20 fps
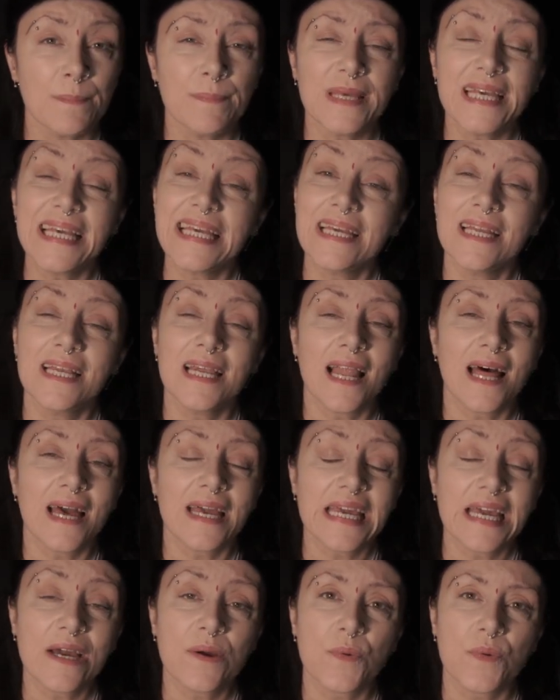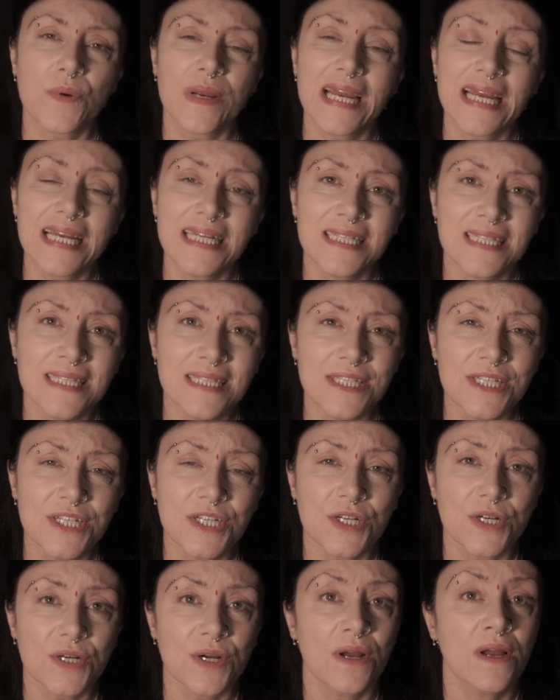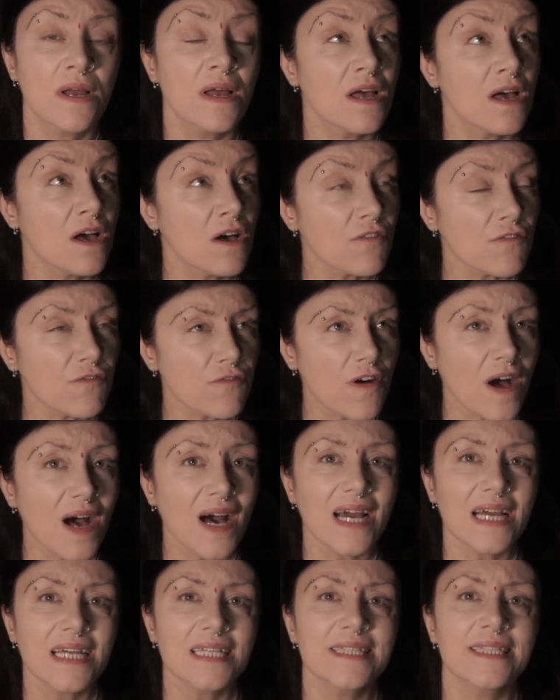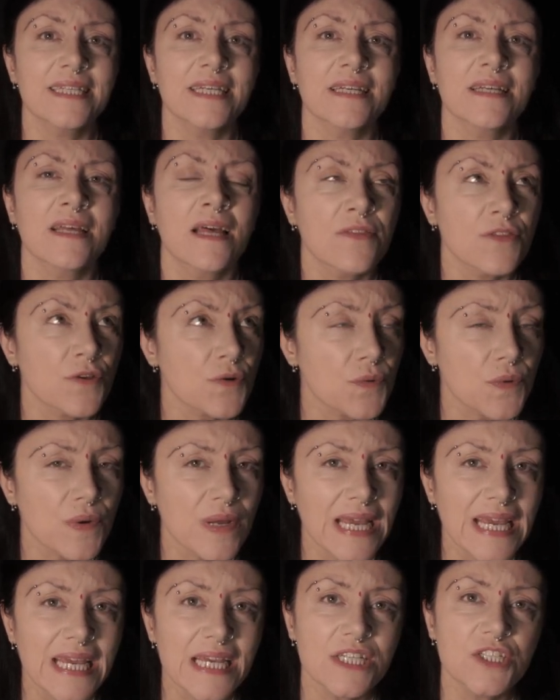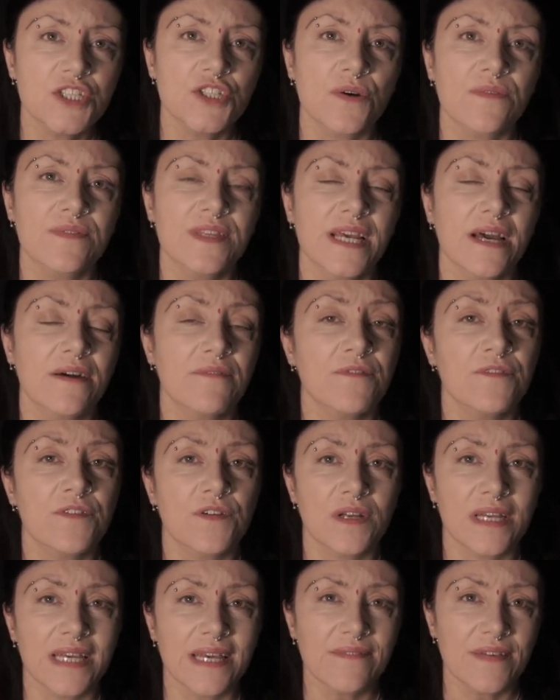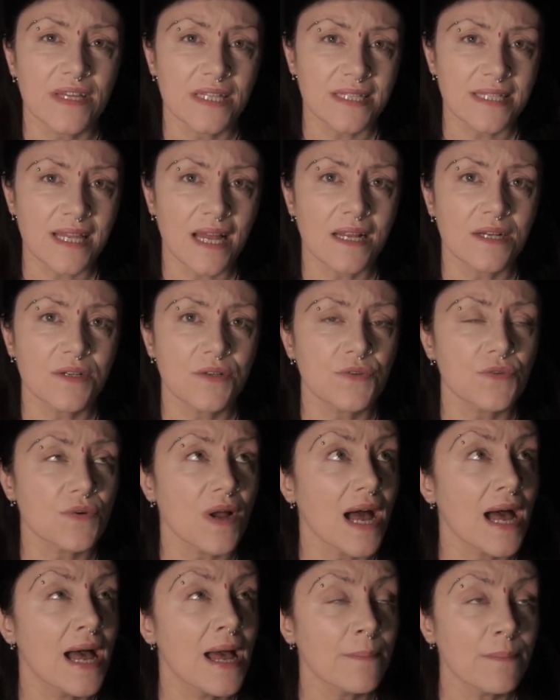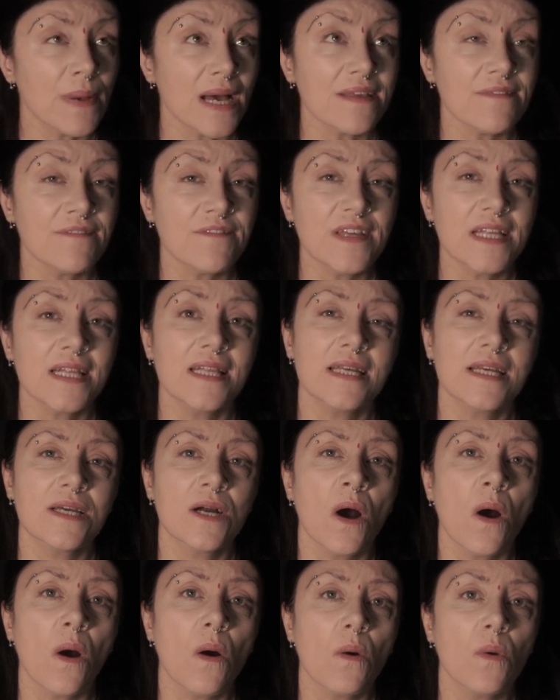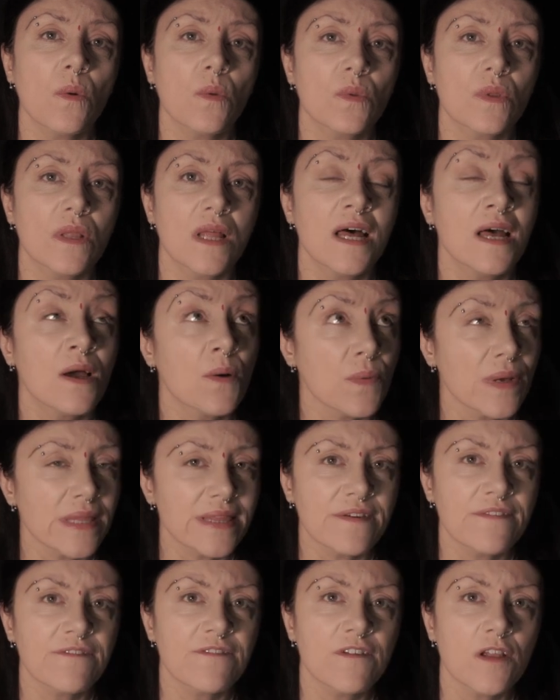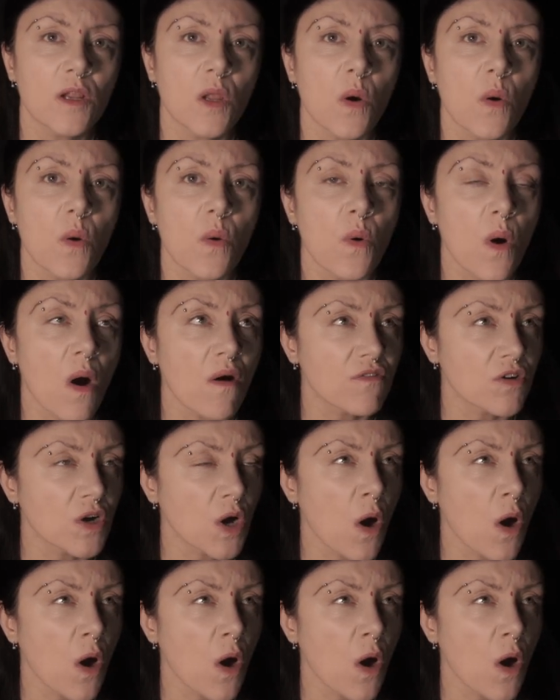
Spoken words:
Be like a reindeer, fighting the rage of the unforgiving tundra by feeling whole with the flow of